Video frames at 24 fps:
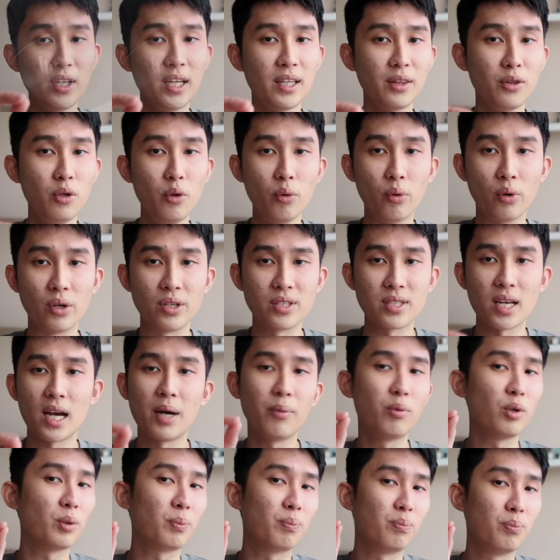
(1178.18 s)
that noise, I
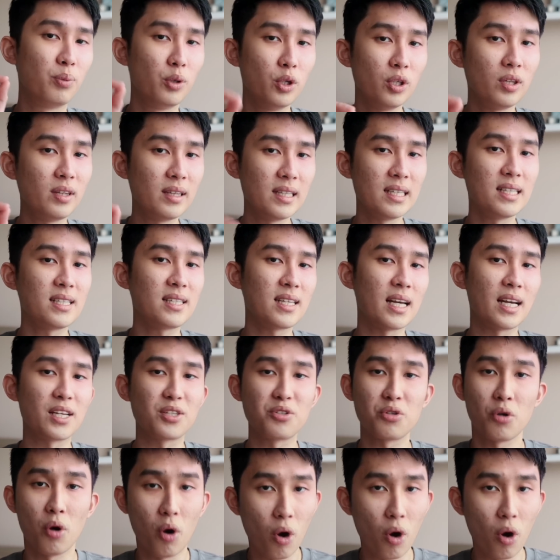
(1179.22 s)
would put this as